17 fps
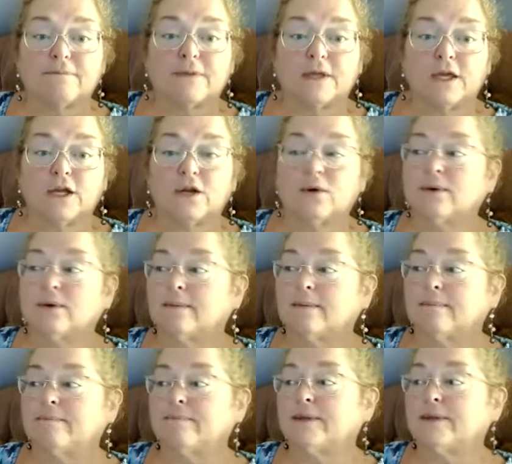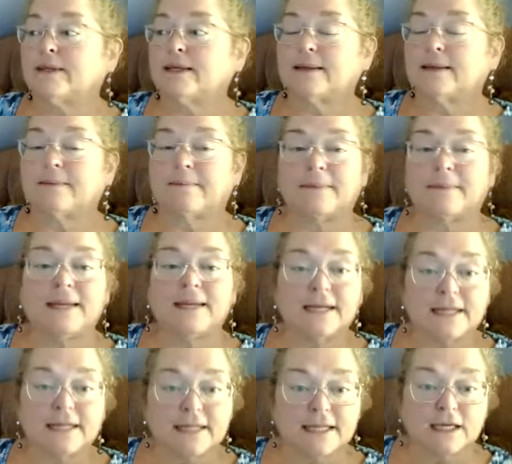you know,
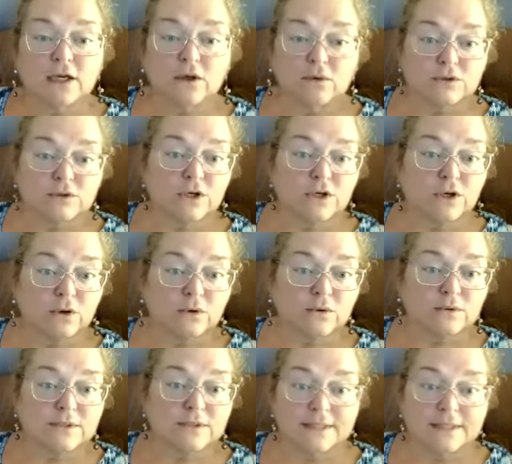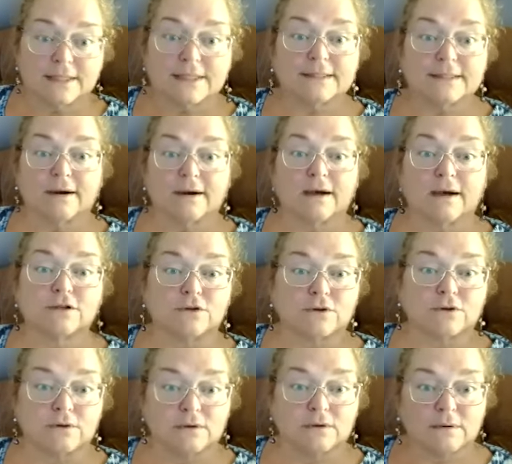needling you to go see the
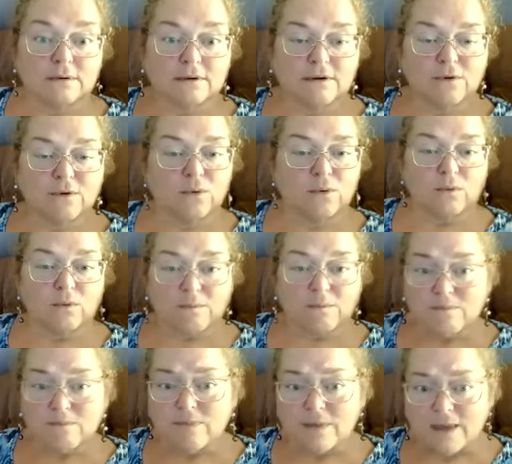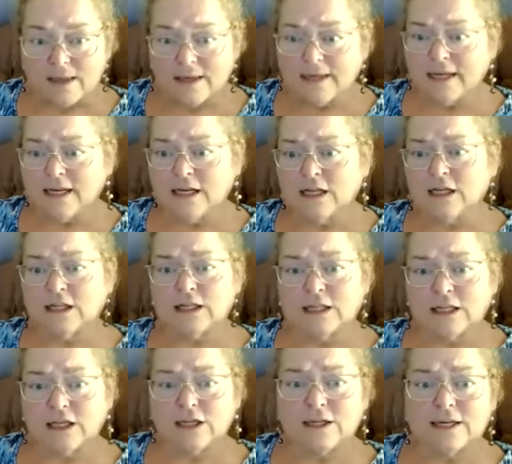doctor,
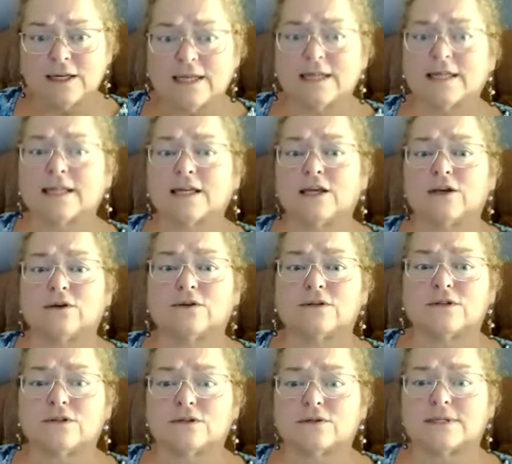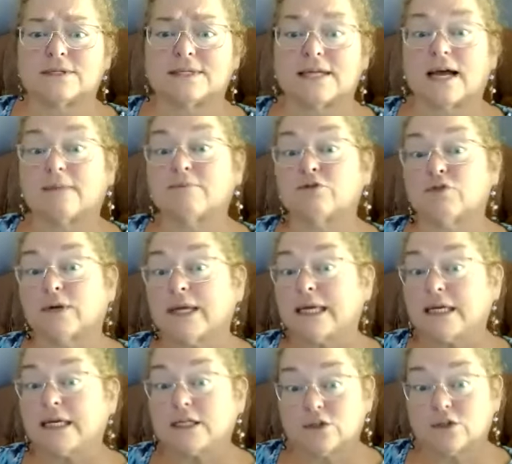needling you to stop
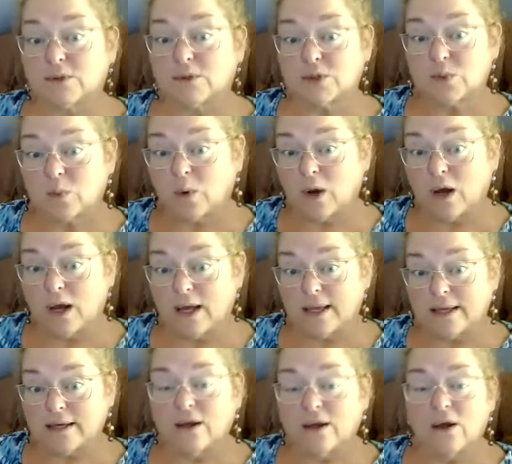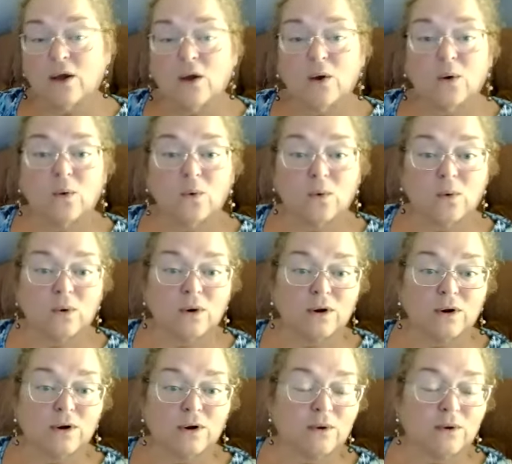drinking so much wine
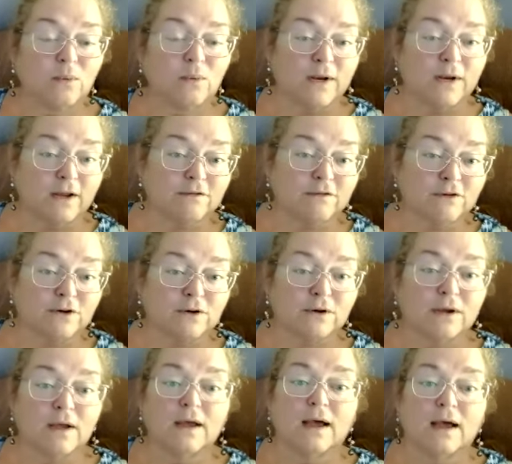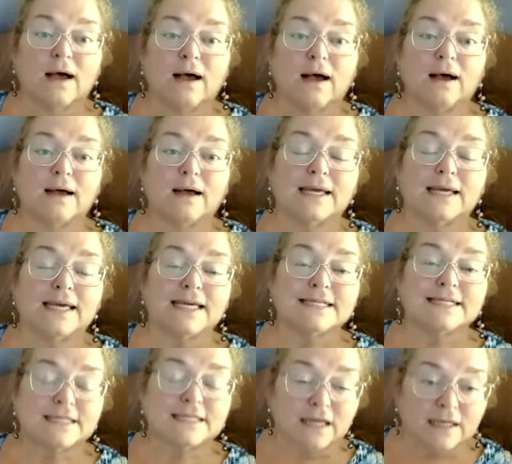or whatever.
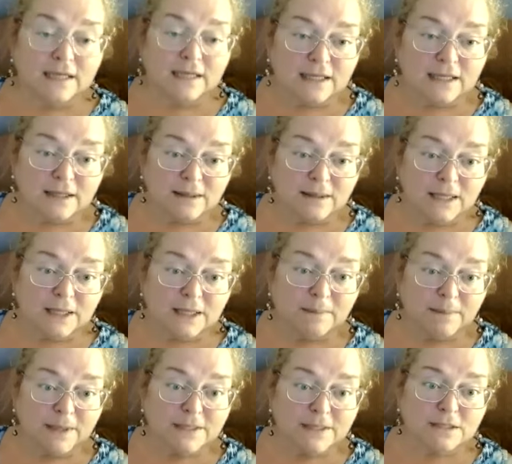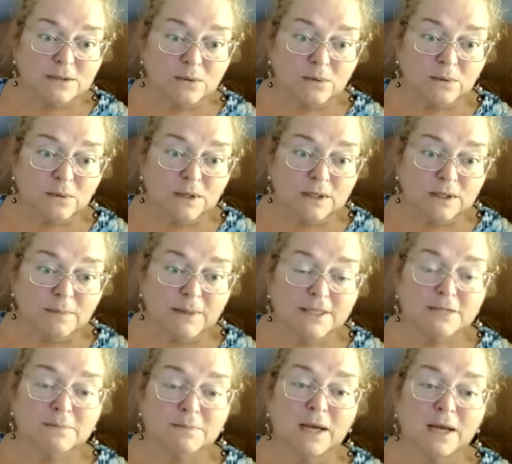It's done in the
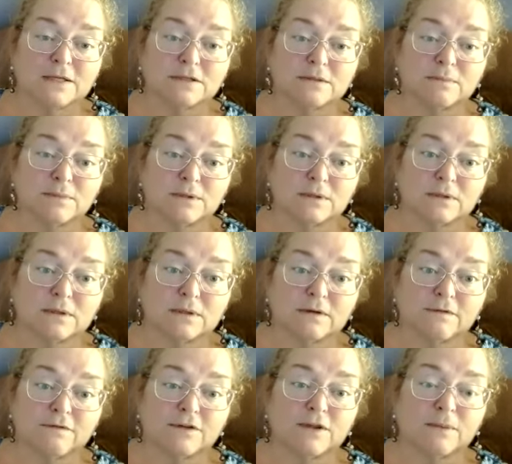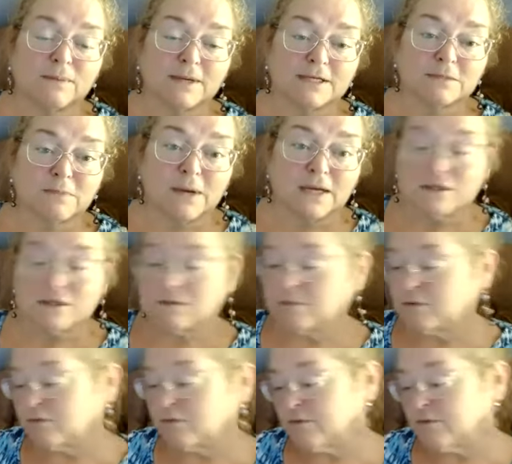best possible